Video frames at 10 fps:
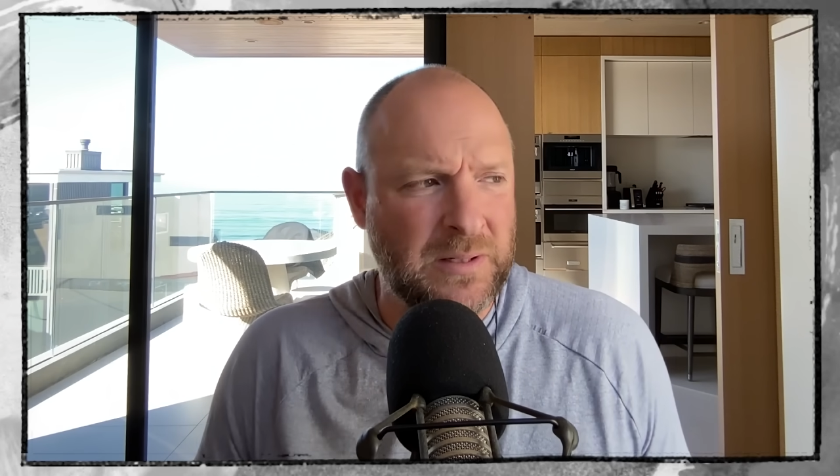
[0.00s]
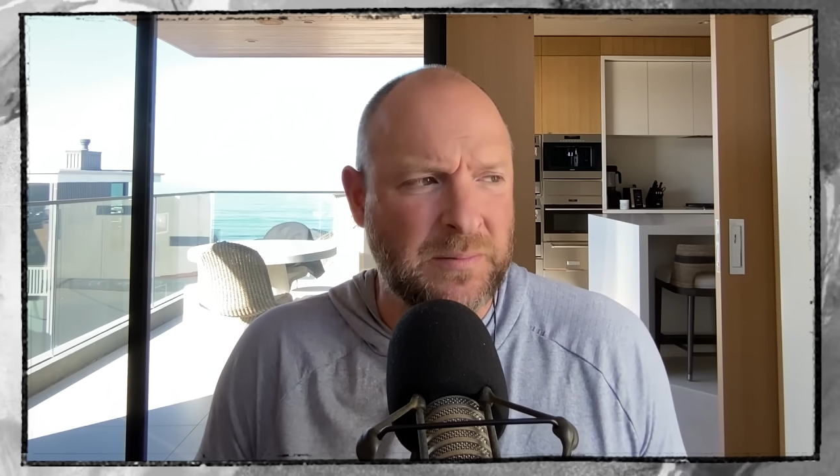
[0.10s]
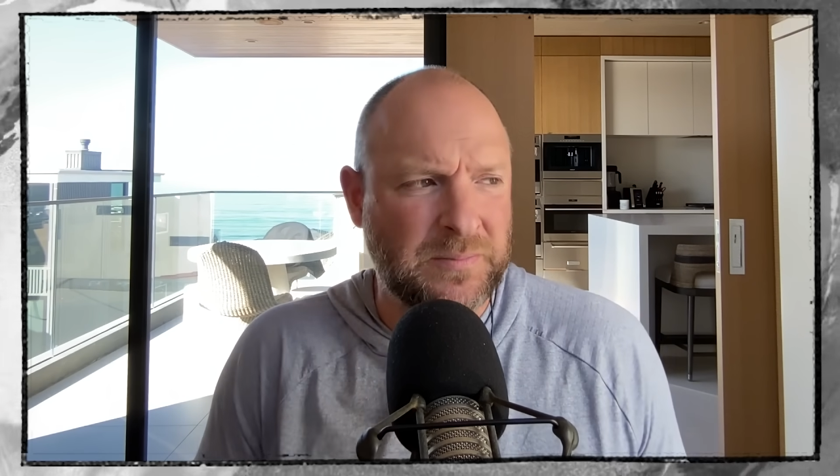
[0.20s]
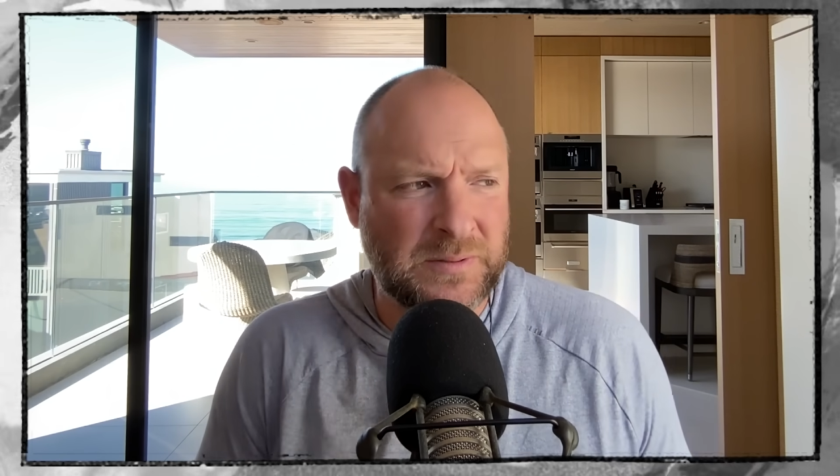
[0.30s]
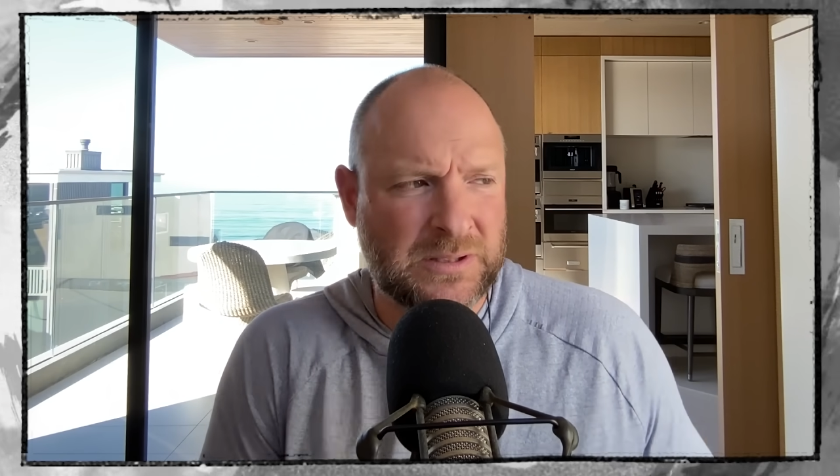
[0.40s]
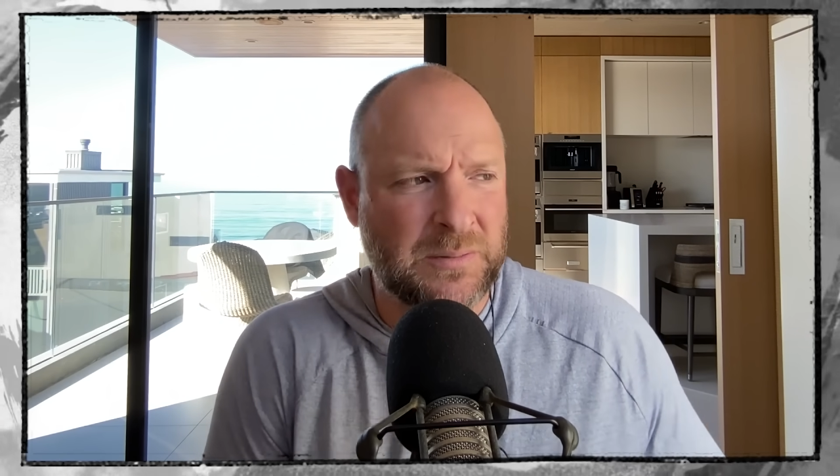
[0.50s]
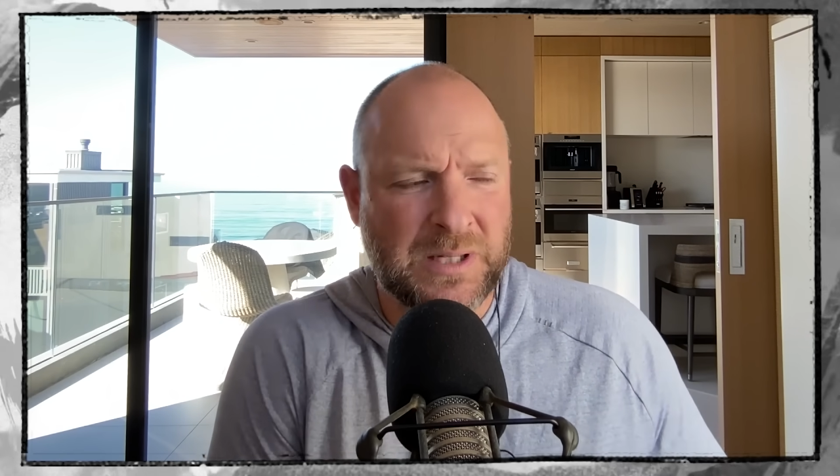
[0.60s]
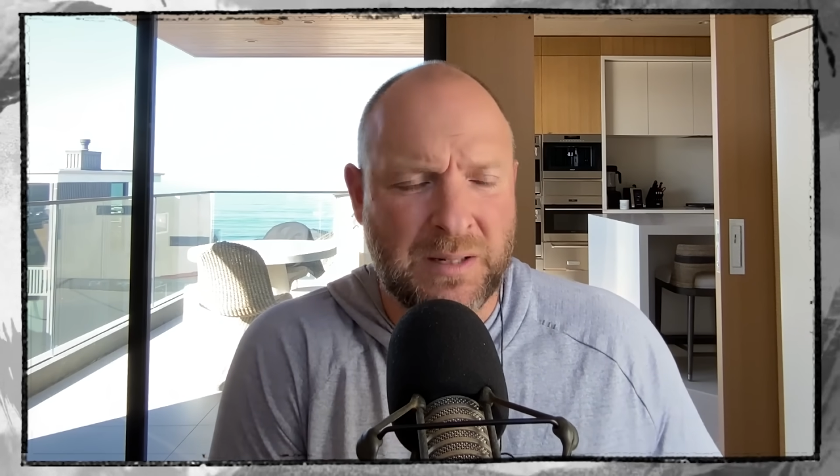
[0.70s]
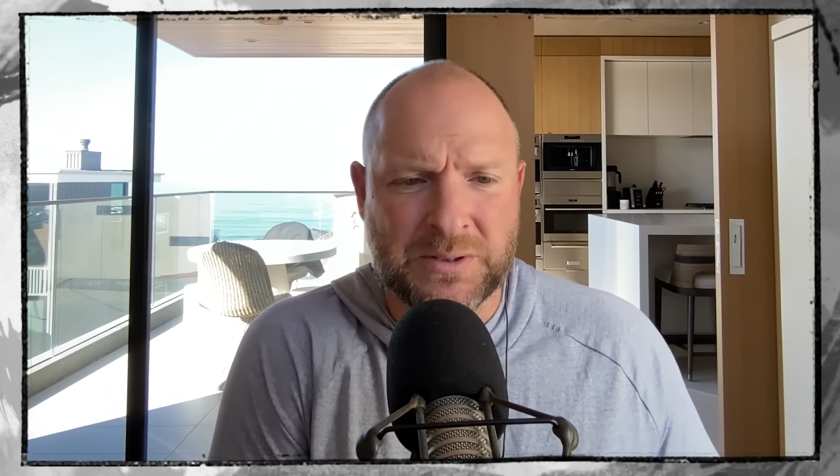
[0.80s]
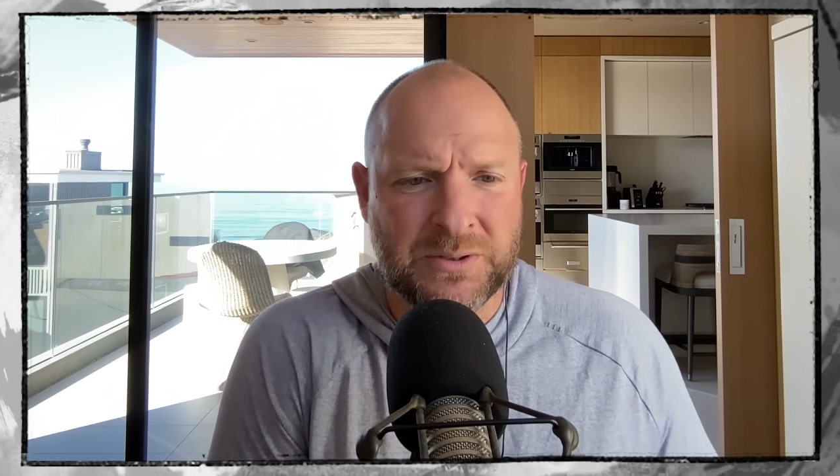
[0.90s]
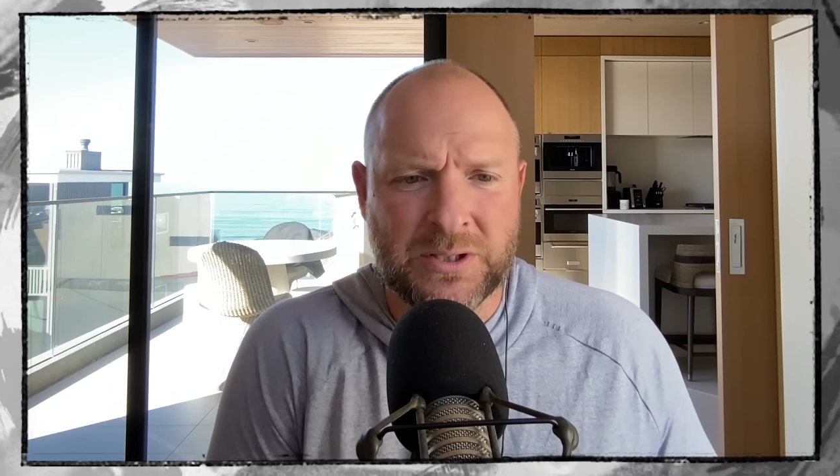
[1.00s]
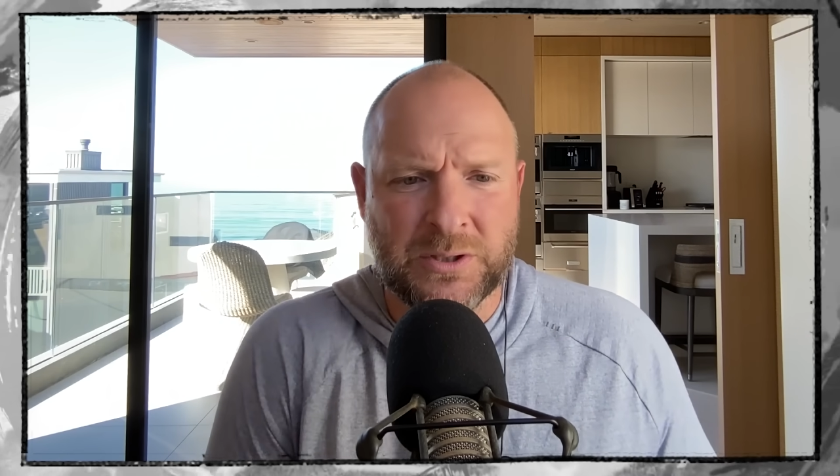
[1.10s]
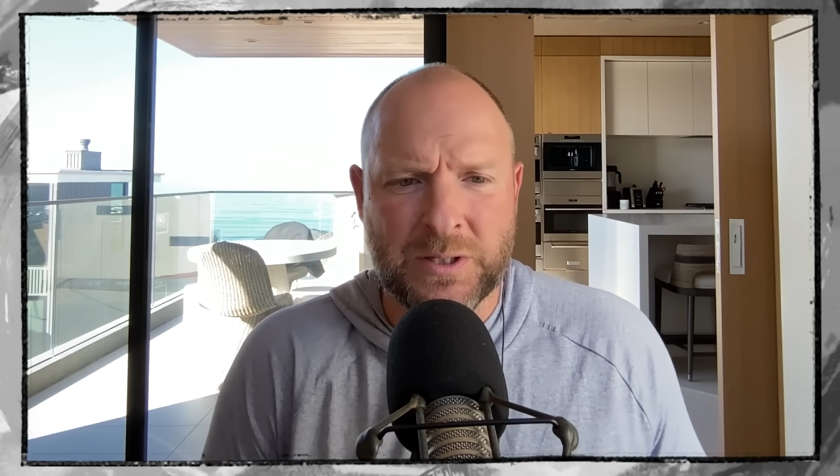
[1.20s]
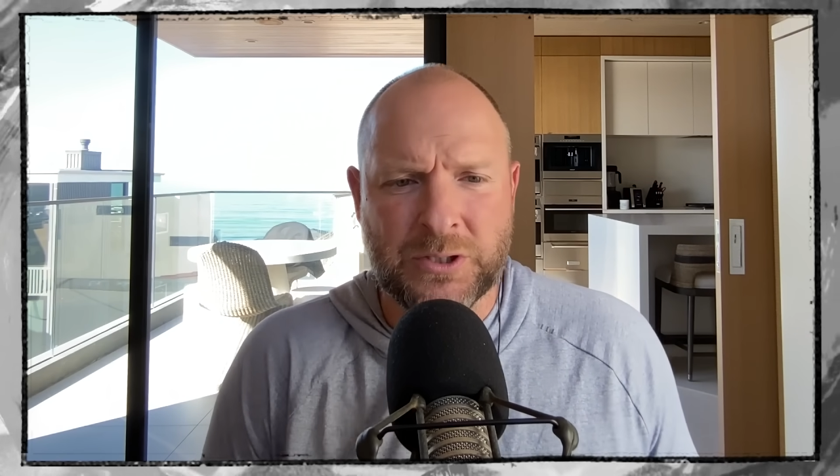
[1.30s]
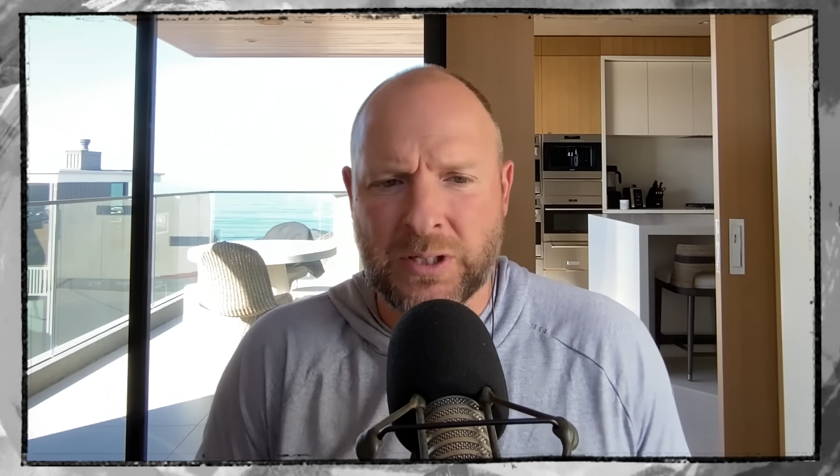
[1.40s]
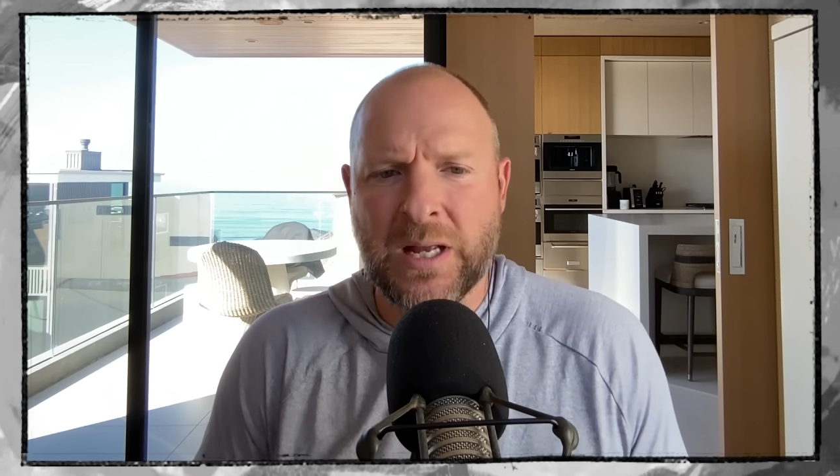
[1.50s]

It's sometimes their situation.